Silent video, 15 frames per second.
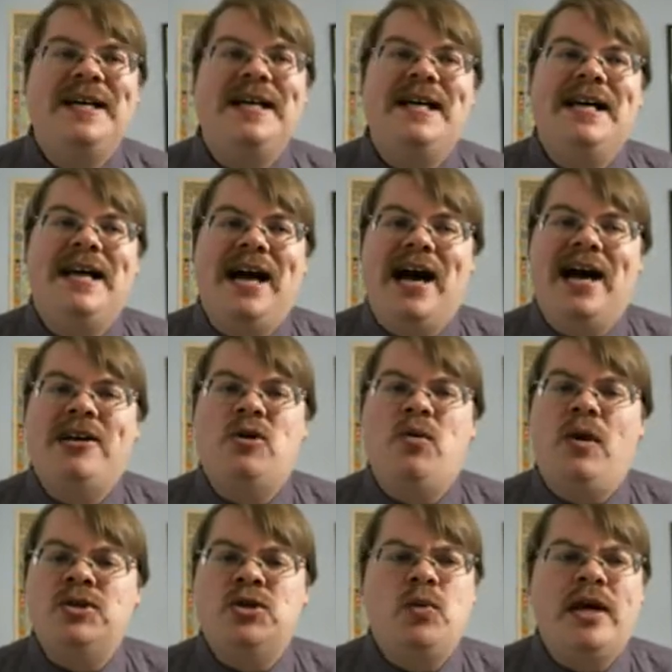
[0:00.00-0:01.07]
Uh, you
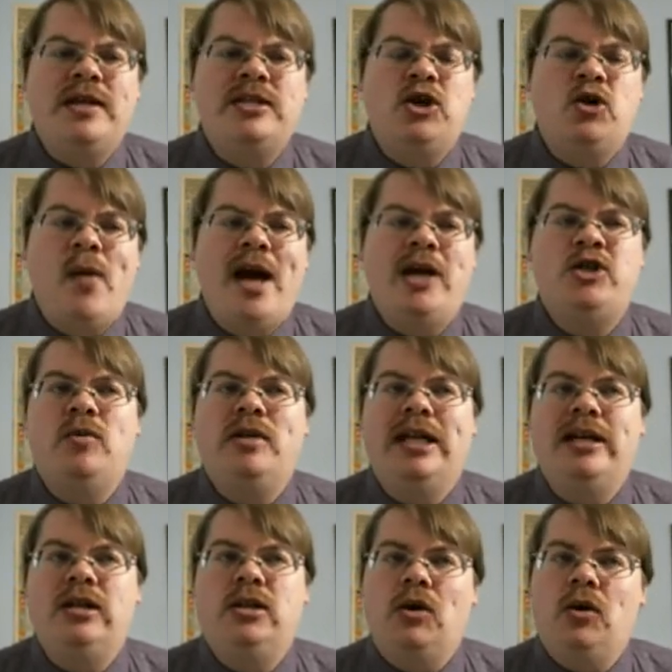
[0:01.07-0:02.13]
also get to gradually
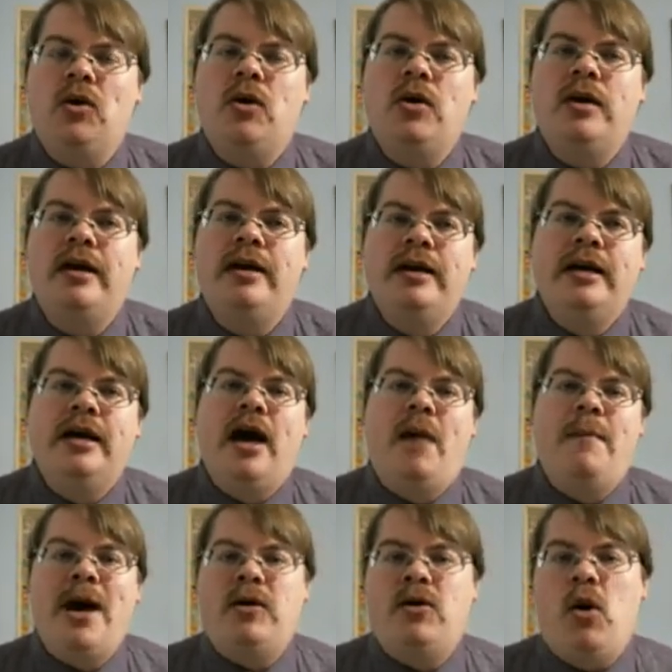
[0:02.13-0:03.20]
learn
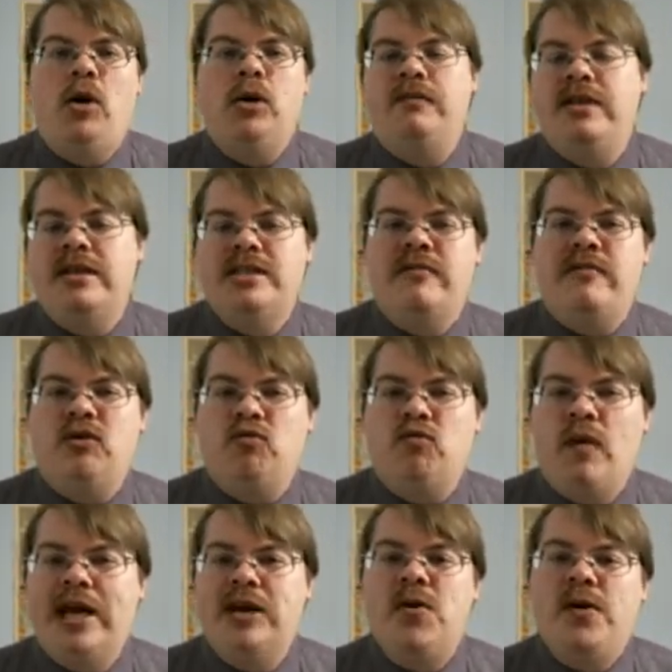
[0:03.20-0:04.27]
about all of the different
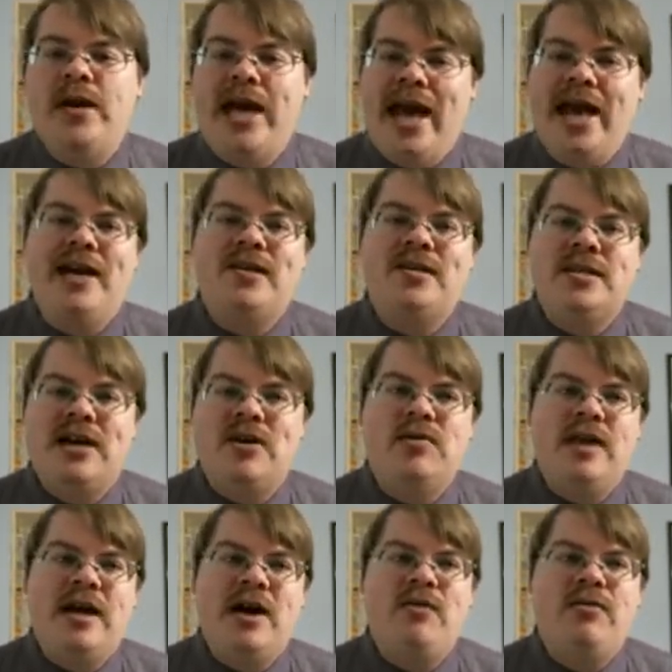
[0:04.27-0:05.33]
raider gangs that are
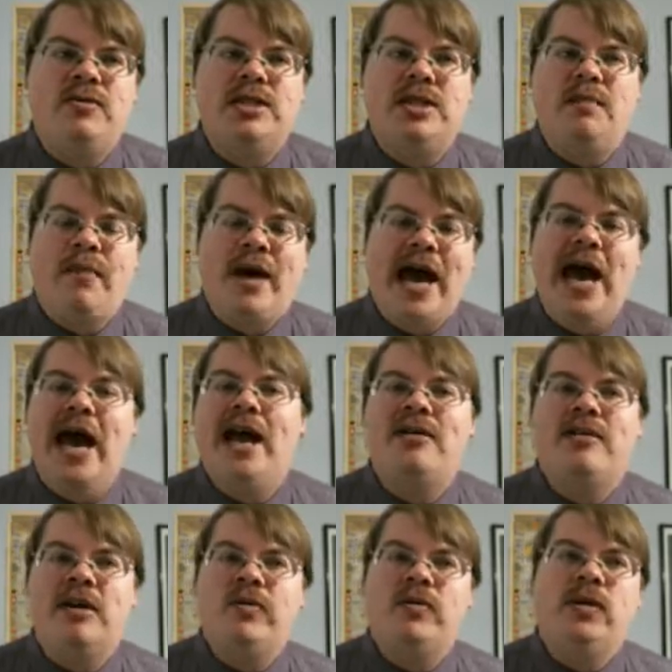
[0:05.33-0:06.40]
there. There's the pack
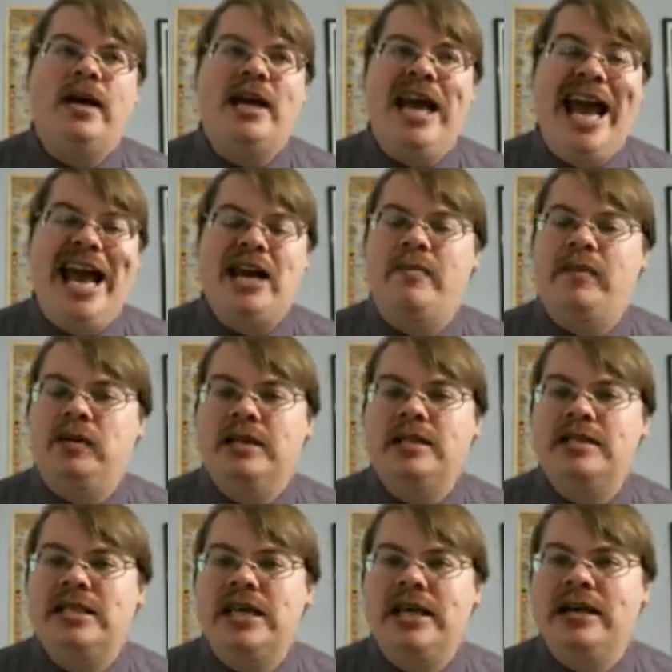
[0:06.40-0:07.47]
that are like
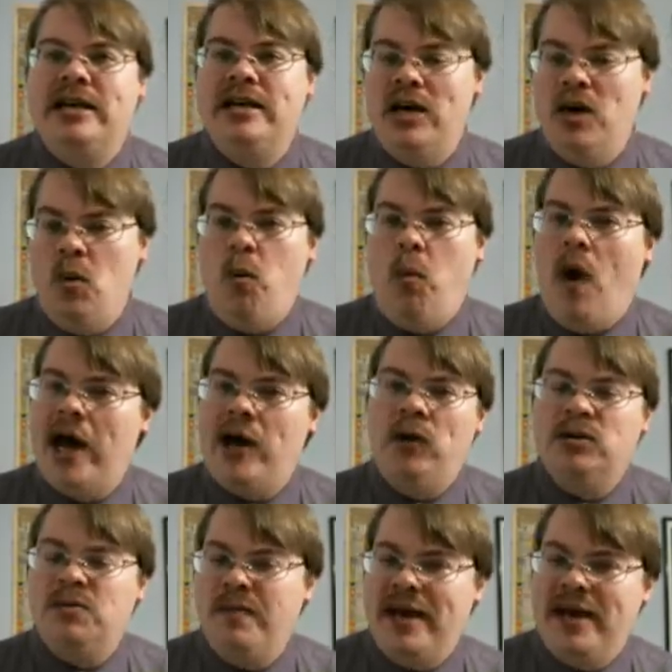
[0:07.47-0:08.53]
animalistic wild
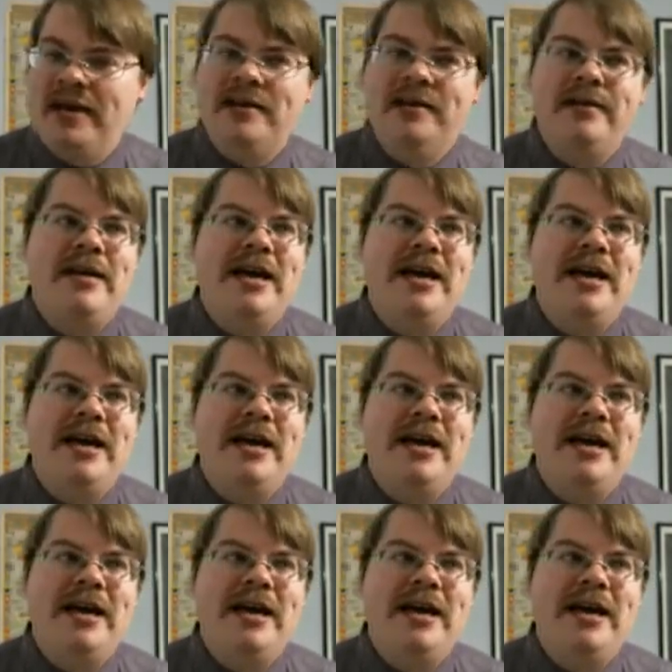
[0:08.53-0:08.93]
men.